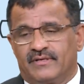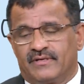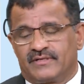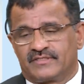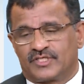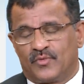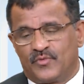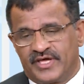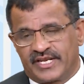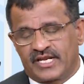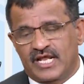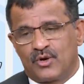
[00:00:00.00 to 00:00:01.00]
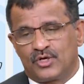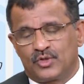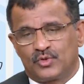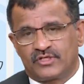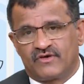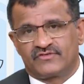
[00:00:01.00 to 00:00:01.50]
somewhere around
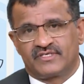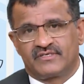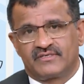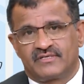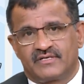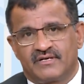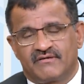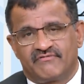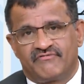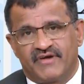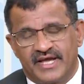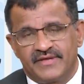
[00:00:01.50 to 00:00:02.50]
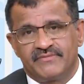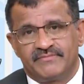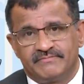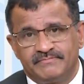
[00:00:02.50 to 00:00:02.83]
2005,